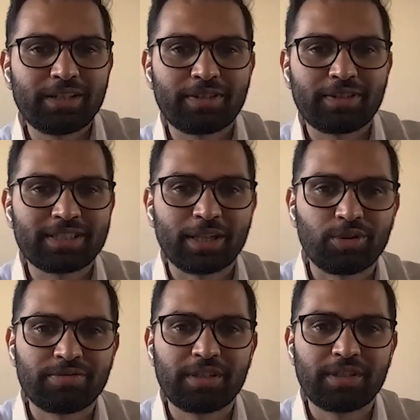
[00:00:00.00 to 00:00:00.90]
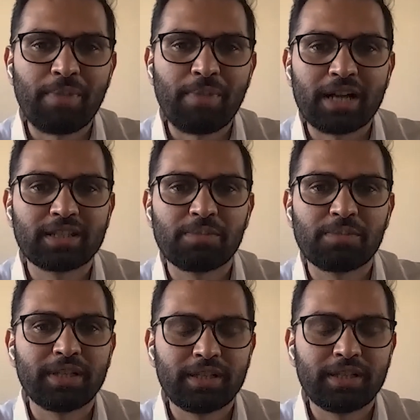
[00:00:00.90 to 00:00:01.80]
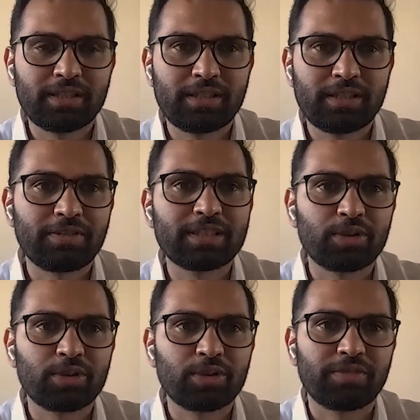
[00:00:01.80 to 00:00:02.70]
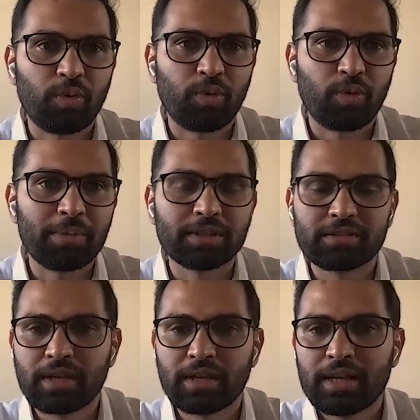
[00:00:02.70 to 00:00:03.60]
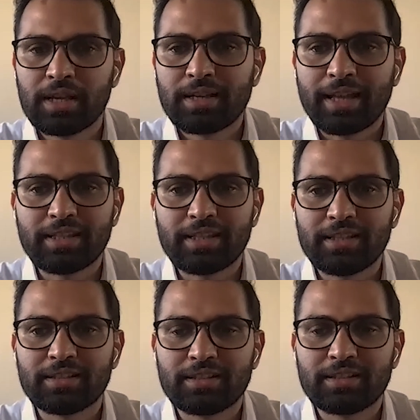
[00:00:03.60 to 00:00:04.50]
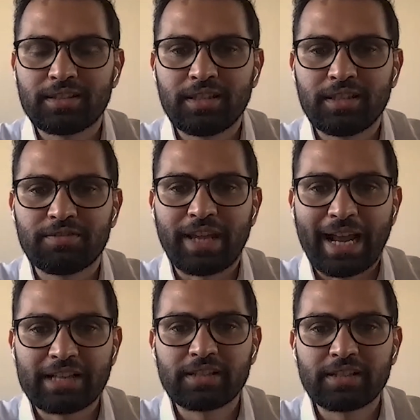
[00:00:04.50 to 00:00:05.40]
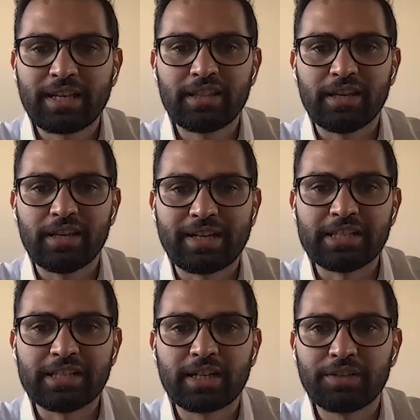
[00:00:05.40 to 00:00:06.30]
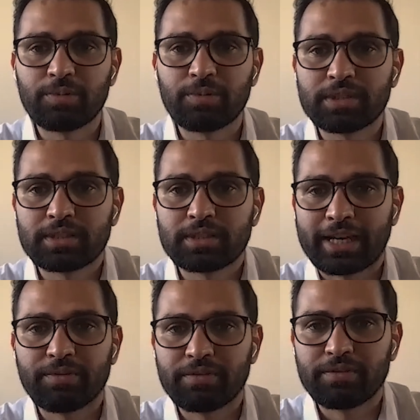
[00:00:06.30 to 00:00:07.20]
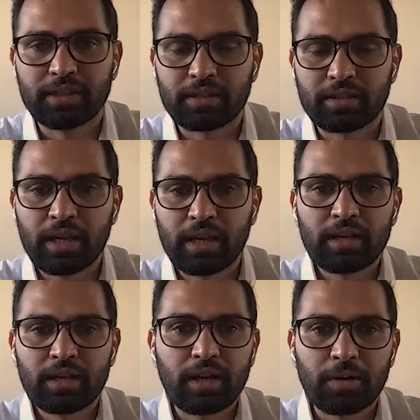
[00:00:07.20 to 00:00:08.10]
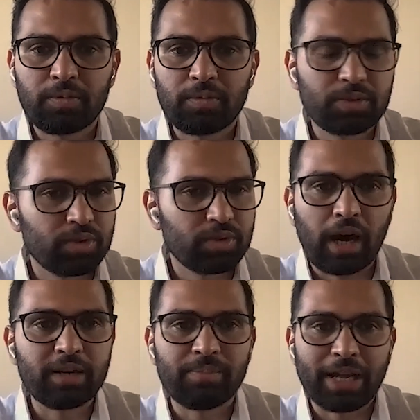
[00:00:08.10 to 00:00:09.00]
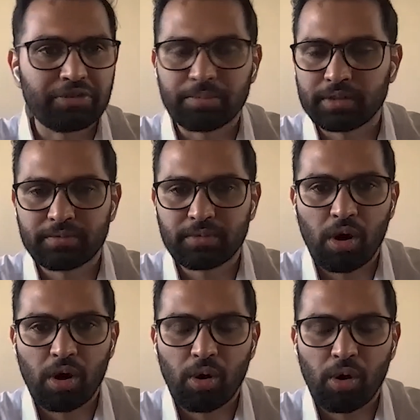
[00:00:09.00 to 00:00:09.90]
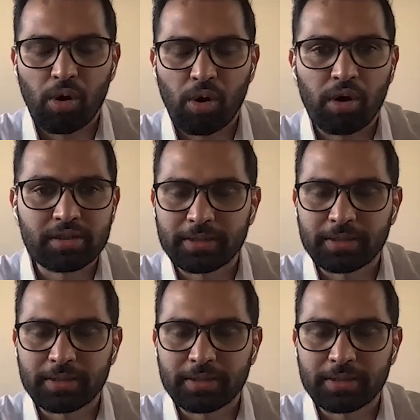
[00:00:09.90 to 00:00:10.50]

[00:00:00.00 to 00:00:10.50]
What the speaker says: set of demands and completely different set of requirements, and the veracity and the intensity with which the second wave hit was unimaginable, honestly.